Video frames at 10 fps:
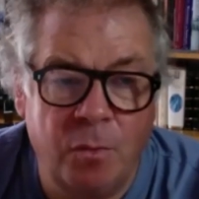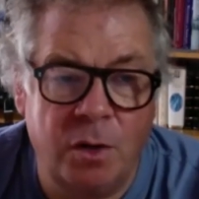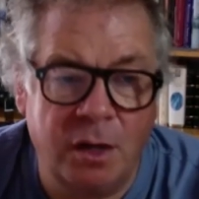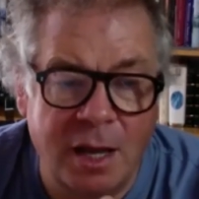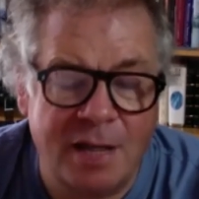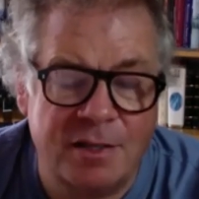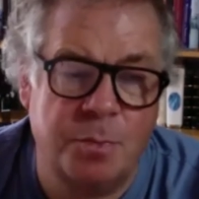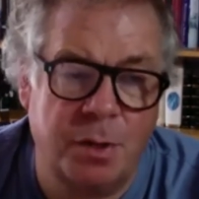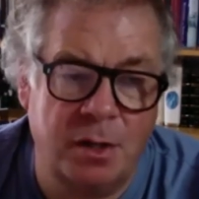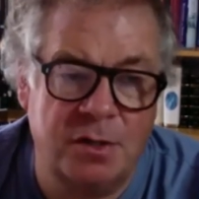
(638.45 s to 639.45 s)
where gas
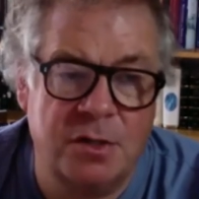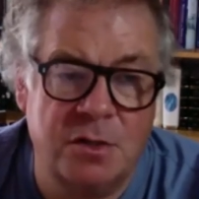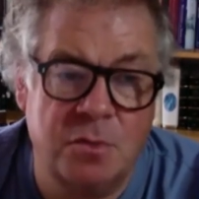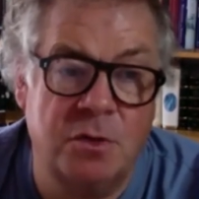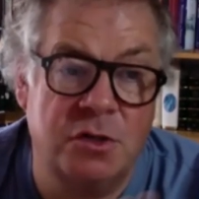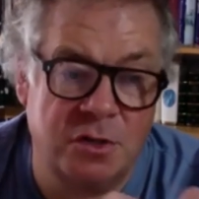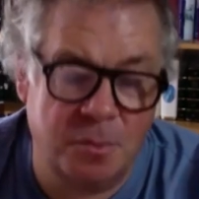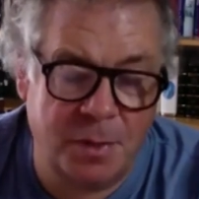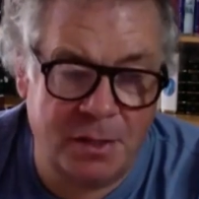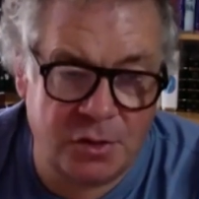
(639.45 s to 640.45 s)
prices, which is
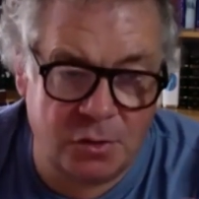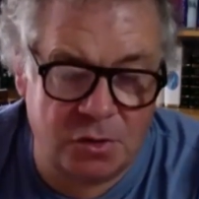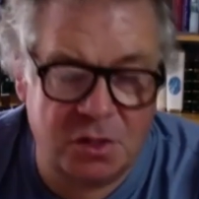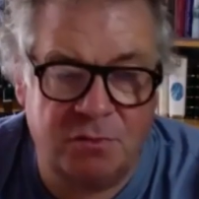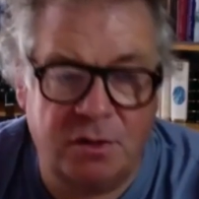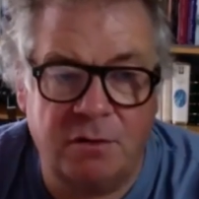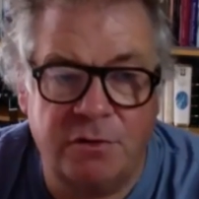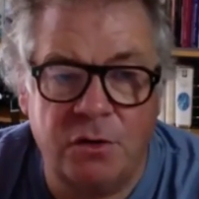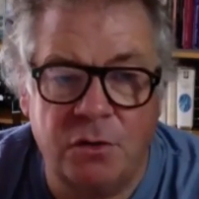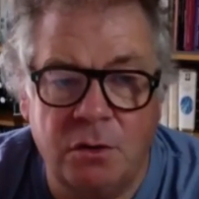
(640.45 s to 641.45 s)
the main source of our
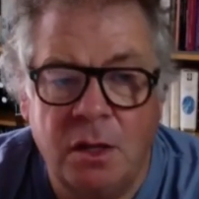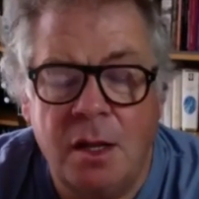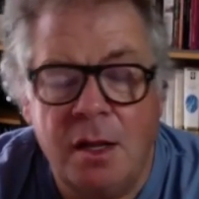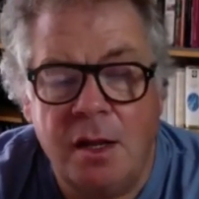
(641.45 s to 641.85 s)
fuel,